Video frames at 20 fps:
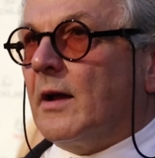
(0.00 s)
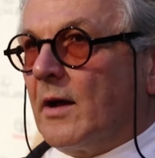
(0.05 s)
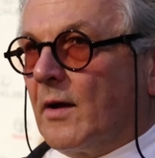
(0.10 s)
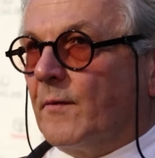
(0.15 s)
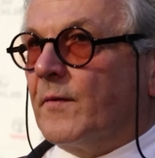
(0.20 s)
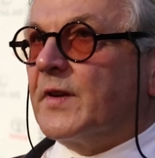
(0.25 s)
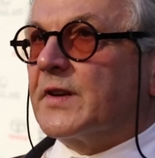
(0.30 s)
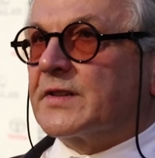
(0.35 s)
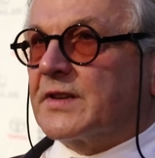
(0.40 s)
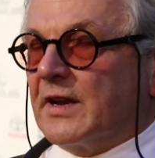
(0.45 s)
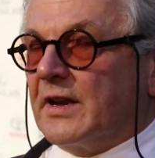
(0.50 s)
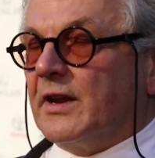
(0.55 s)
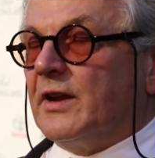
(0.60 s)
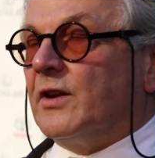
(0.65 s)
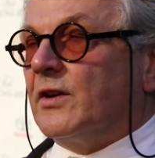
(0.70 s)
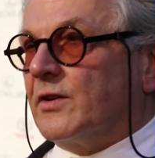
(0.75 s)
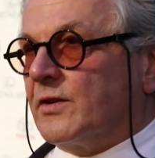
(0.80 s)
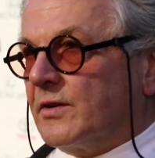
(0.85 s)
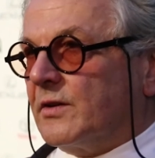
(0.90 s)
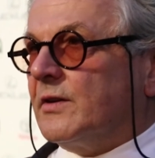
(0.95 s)

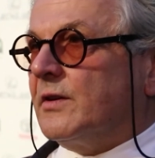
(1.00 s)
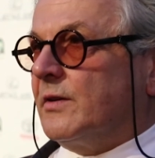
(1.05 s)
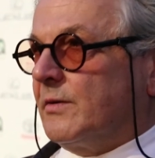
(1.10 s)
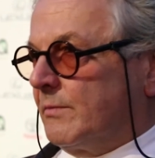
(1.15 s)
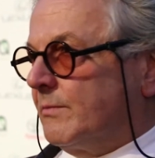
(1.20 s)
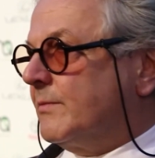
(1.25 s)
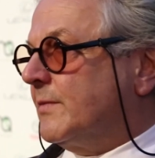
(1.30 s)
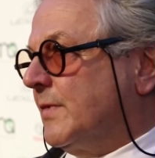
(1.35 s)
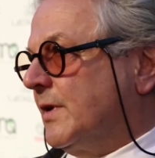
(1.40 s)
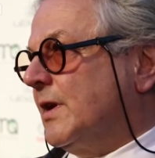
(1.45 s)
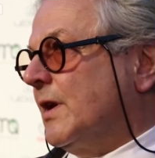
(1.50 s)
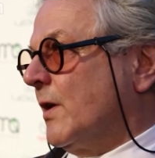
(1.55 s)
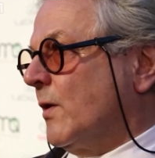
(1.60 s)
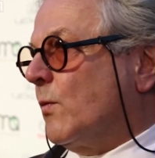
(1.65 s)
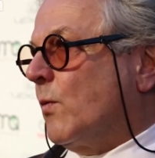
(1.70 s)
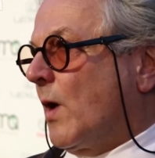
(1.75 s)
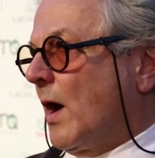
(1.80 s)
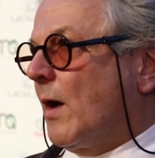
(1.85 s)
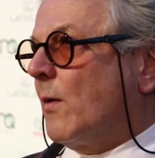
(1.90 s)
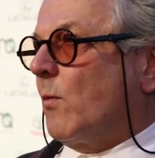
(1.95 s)
obviously
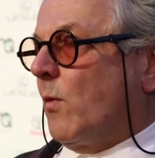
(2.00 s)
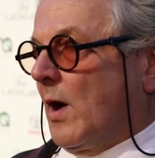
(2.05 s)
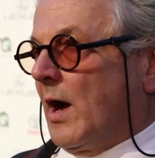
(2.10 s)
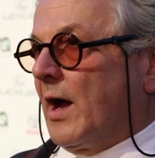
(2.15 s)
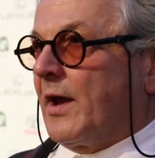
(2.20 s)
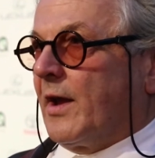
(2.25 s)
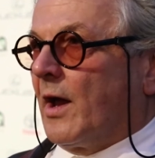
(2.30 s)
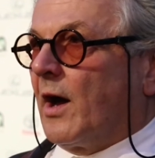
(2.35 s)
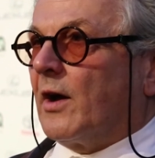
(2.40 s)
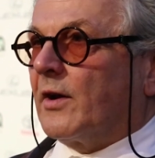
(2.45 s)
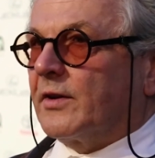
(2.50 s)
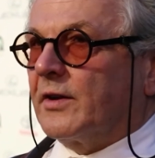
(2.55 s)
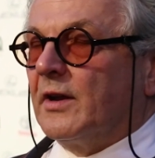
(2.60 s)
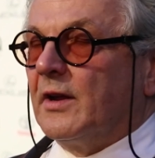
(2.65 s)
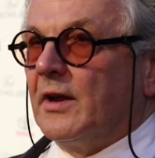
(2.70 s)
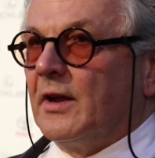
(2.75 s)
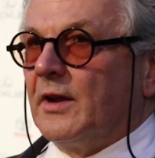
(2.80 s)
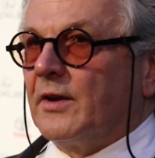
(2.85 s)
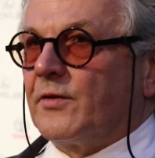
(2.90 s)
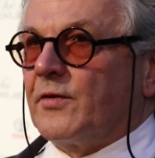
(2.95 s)
why not
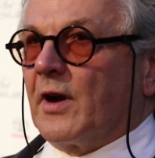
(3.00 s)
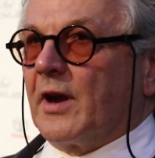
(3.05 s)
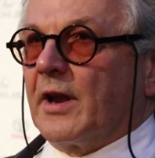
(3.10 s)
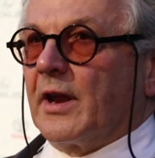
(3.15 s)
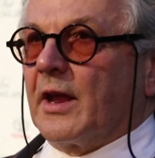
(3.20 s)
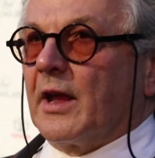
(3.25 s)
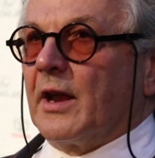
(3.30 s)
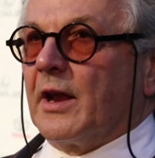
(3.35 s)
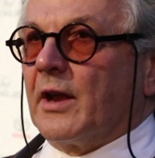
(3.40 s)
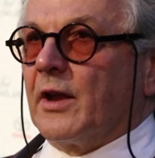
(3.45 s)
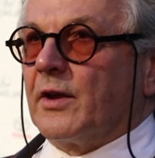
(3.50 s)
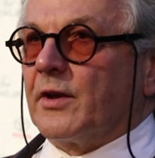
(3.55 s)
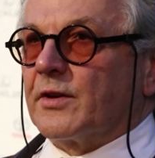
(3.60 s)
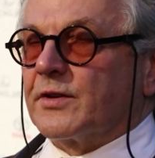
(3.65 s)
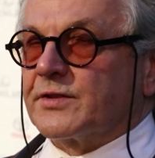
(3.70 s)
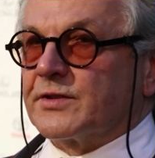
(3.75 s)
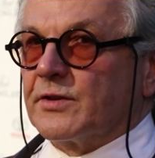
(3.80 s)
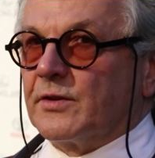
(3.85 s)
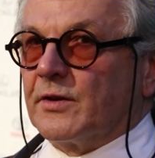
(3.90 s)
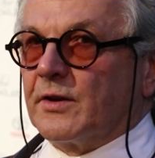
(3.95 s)
try to get into
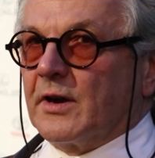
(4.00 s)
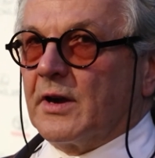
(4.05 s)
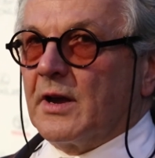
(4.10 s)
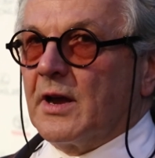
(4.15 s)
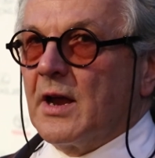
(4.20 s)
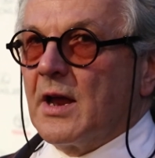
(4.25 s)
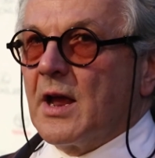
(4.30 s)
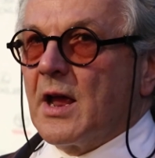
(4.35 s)
your story?